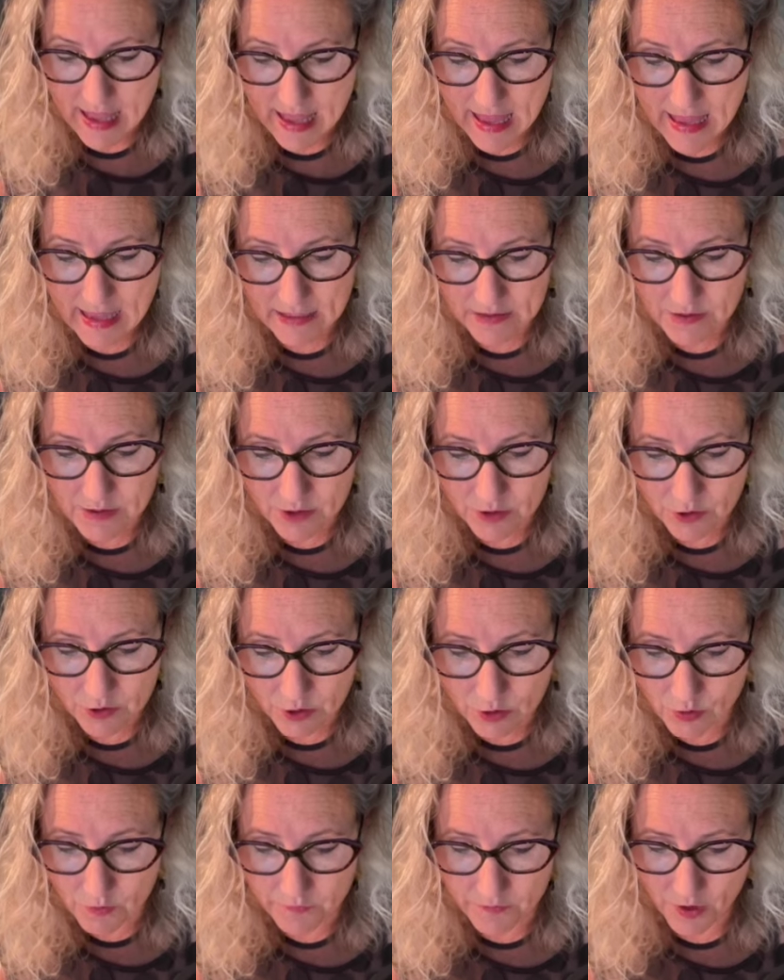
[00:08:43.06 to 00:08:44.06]
And
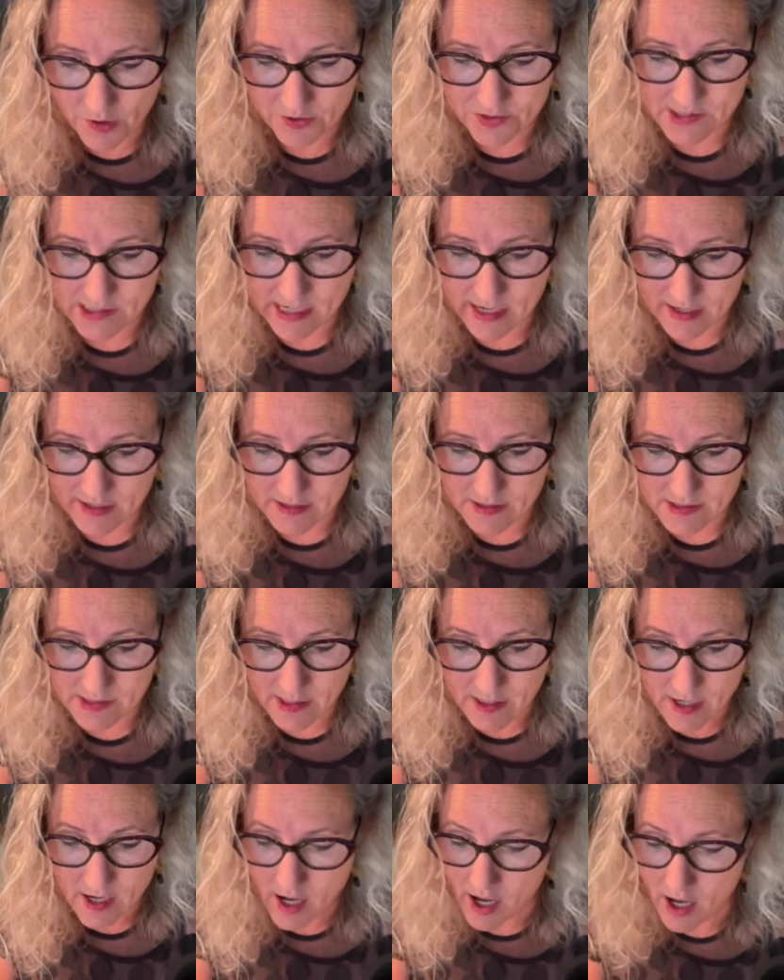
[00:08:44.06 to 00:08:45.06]
Yuval says
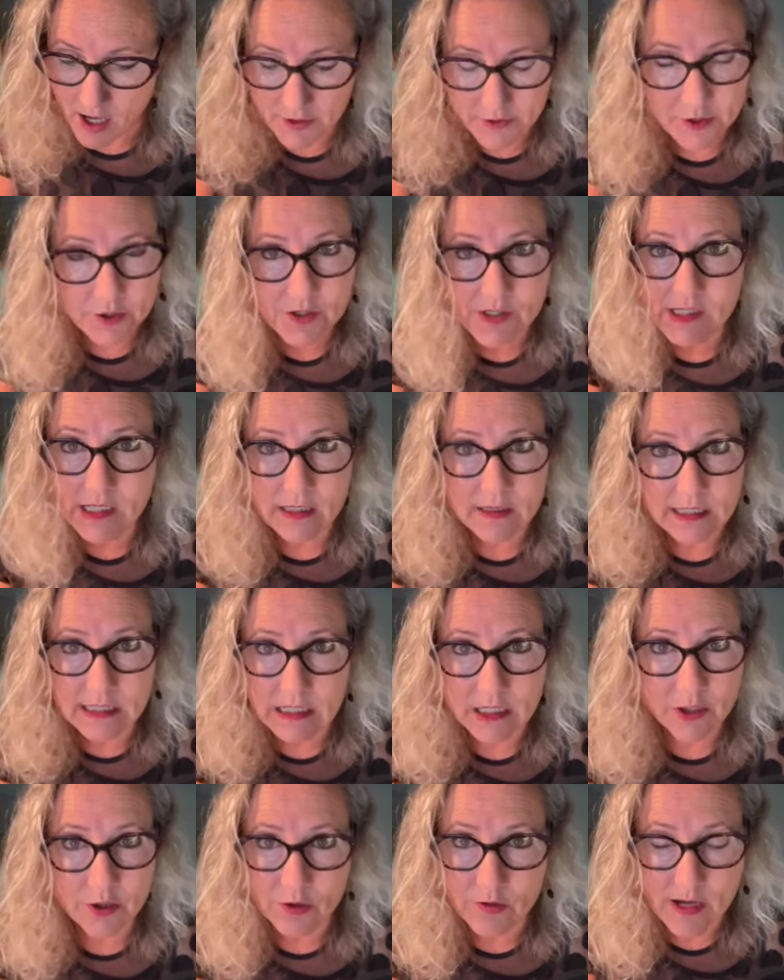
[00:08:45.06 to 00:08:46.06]
others in the
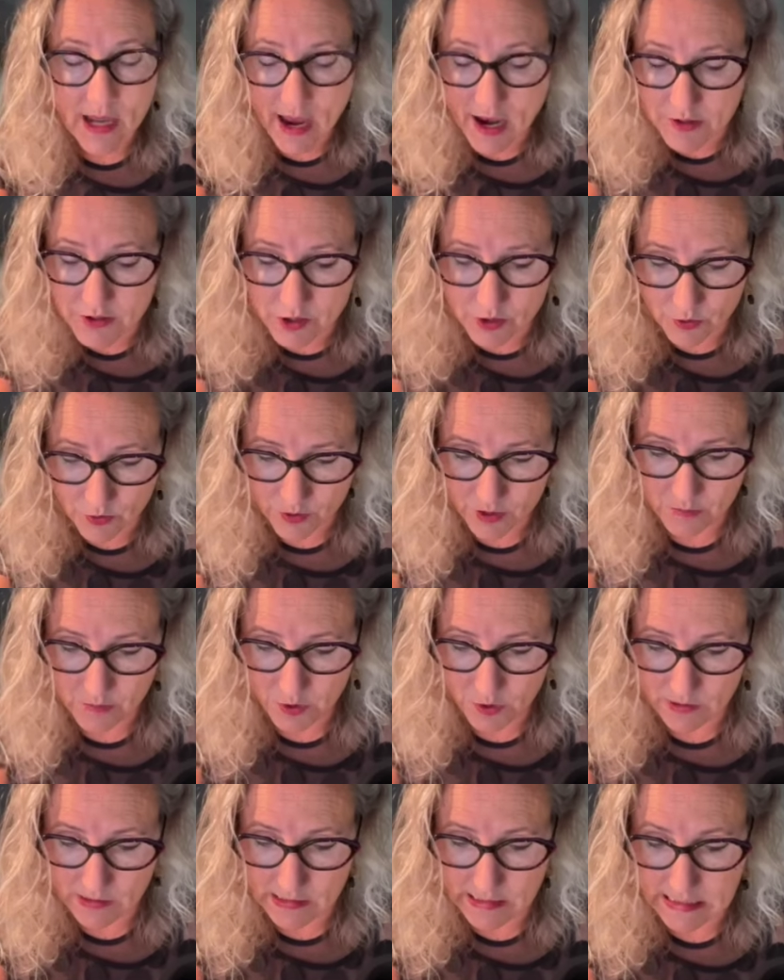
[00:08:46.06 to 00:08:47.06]
international
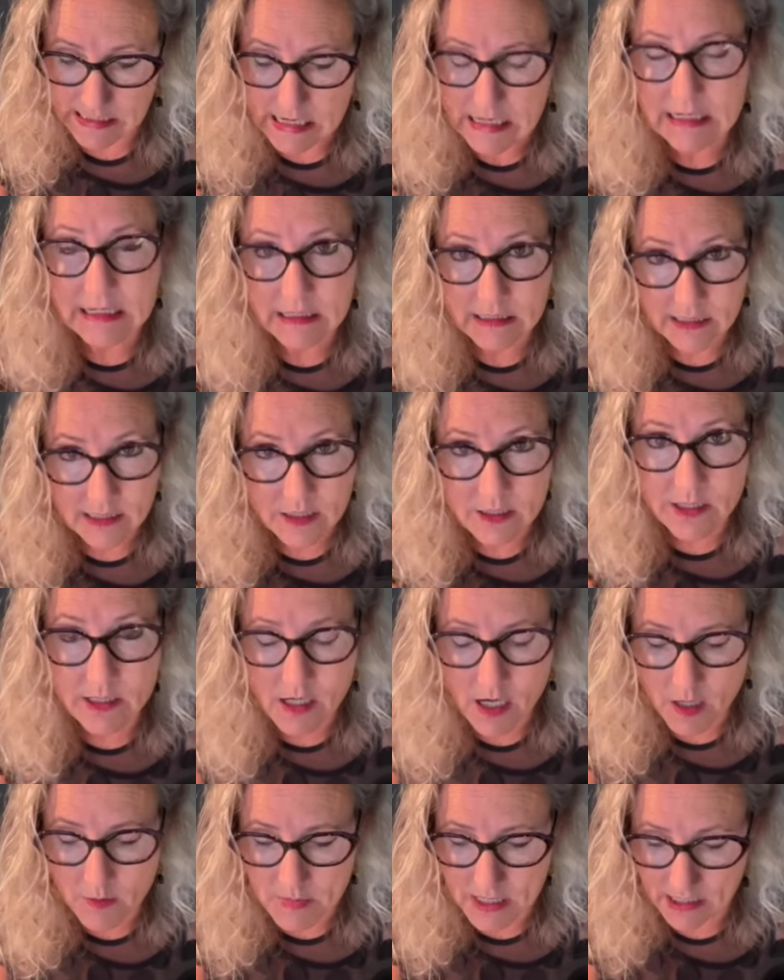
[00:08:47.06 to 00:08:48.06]
community need to
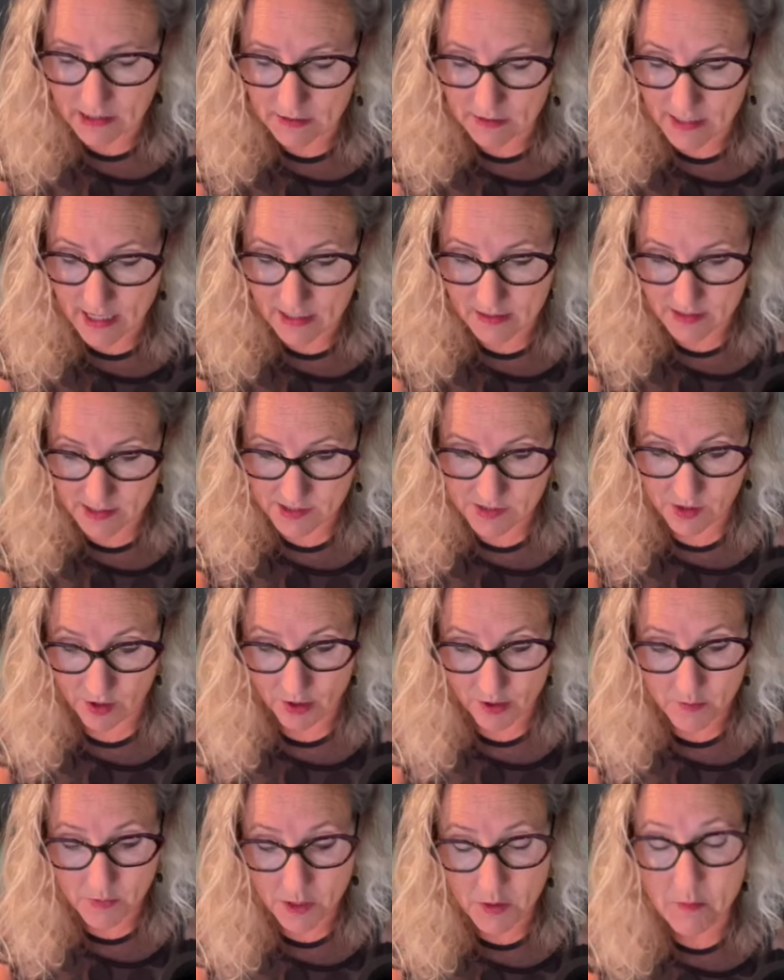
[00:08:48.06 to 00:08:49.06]
come in and
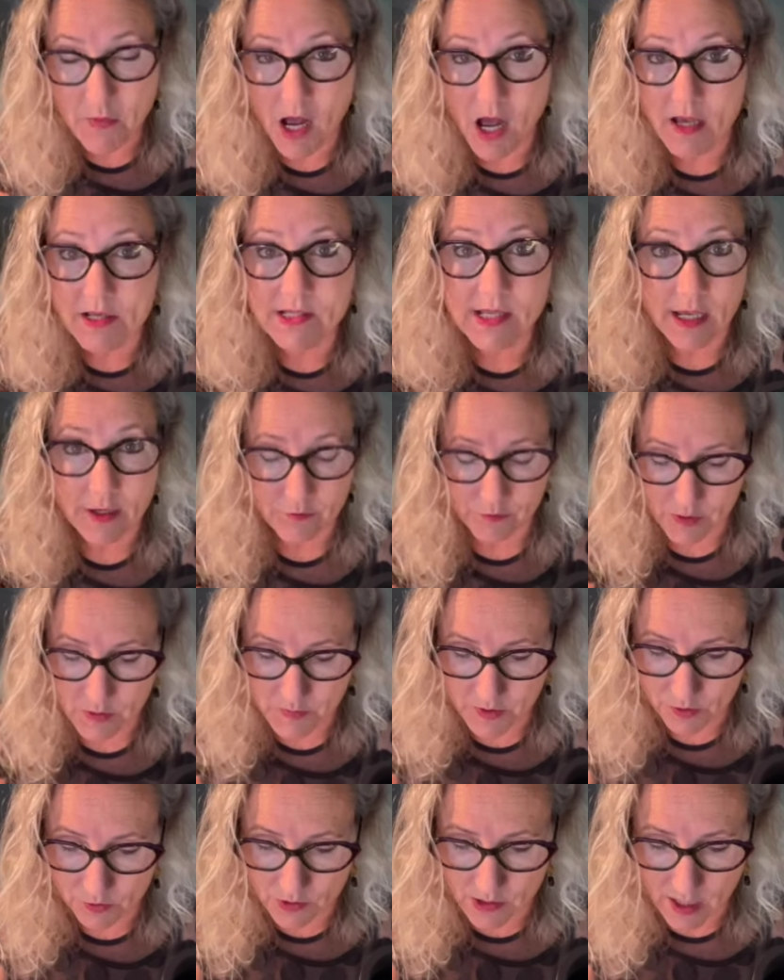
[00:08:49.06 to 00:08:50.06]
disarm Hamas and
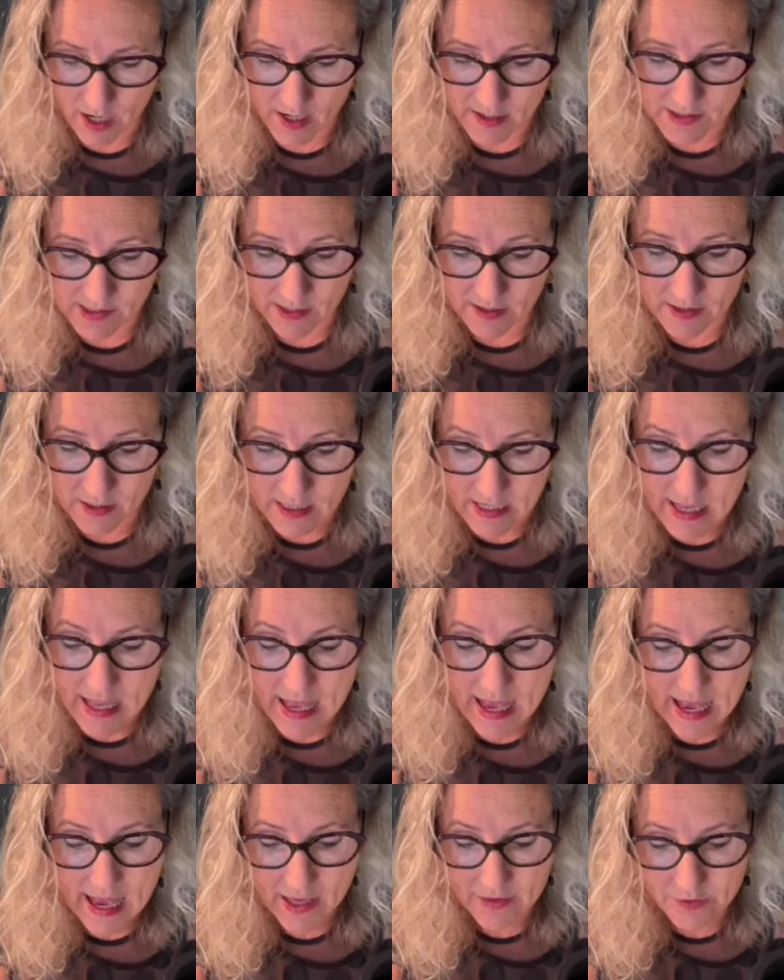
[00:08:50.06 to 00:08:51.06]
rebuild Gaza.
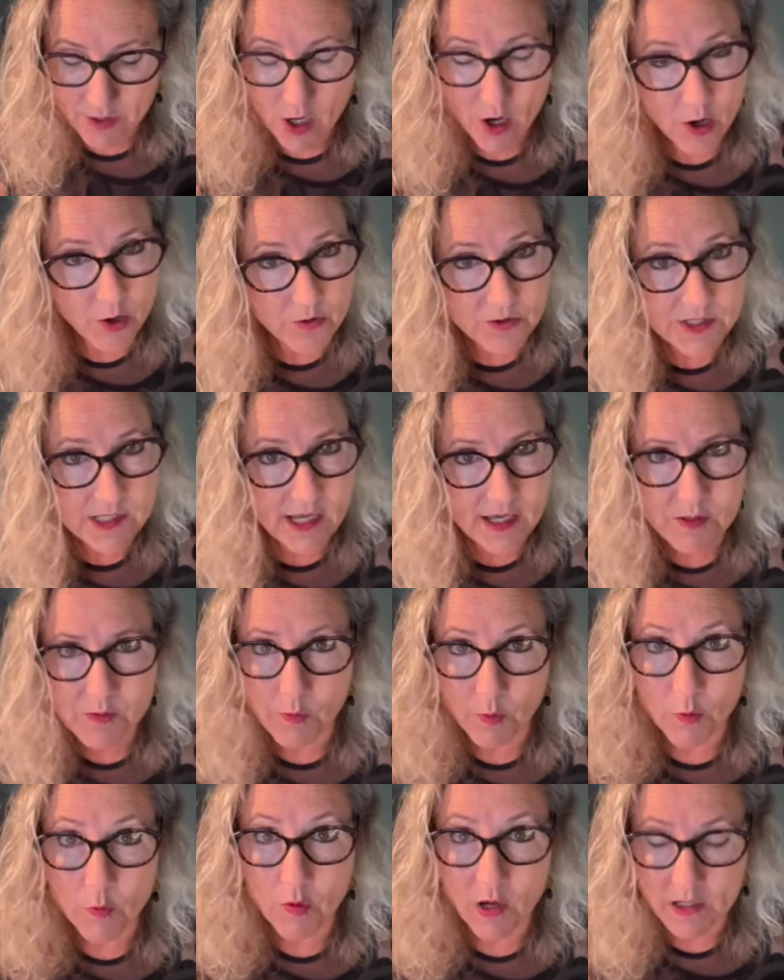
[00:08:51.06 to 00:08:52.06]
And the host says,
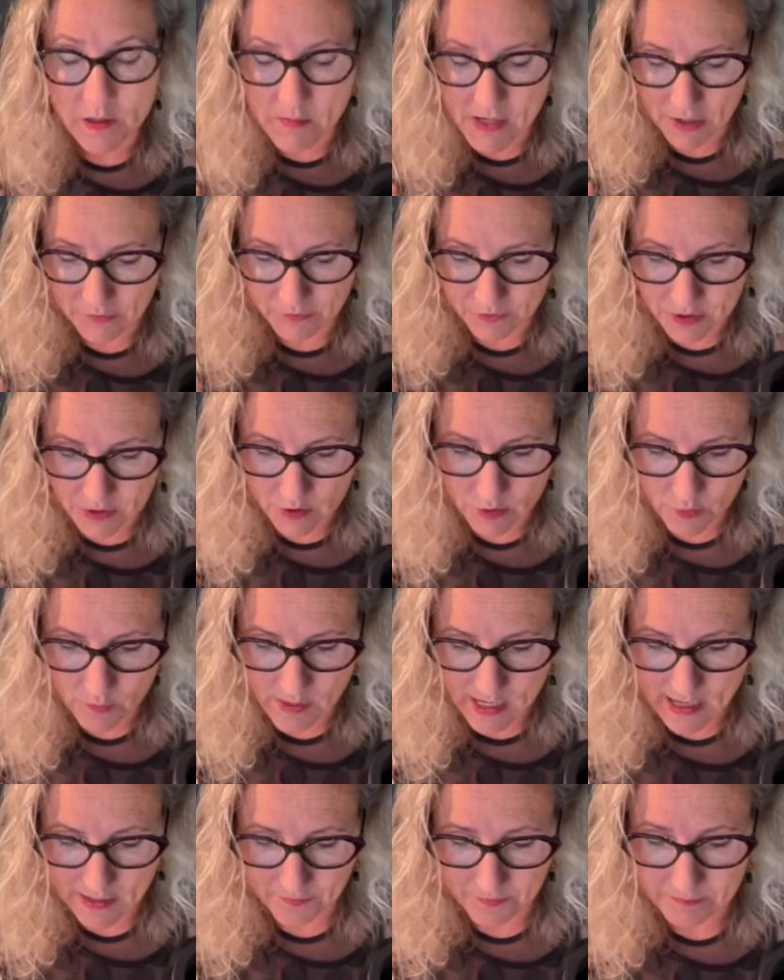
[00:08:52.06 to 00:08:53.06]
well, what about the
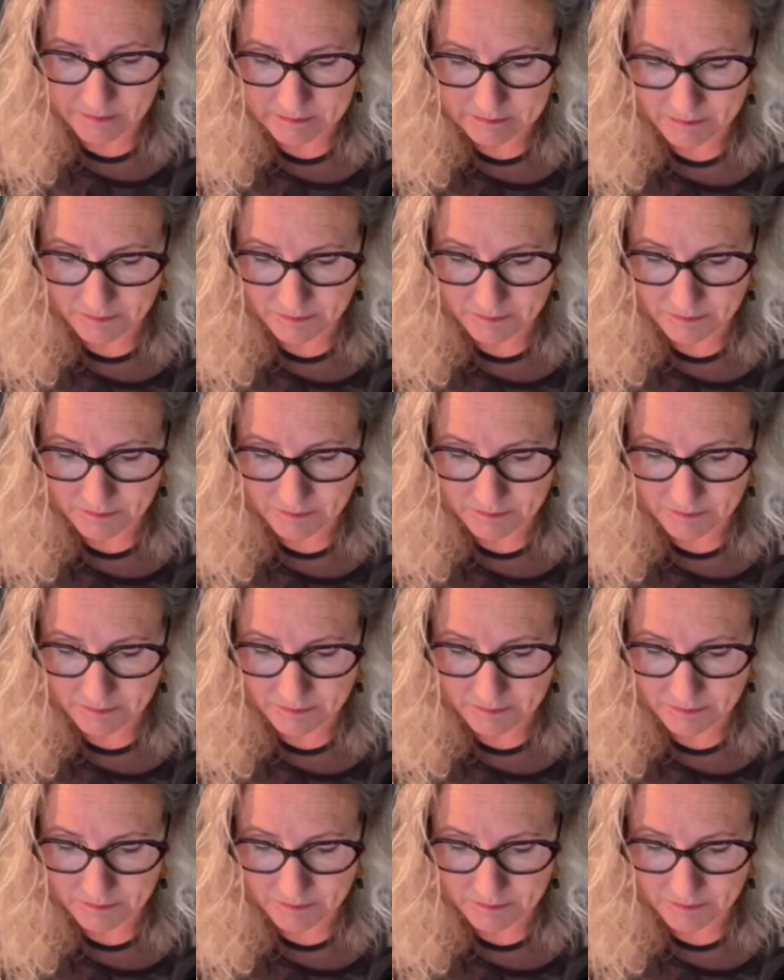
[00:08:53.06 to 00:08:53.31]
UN?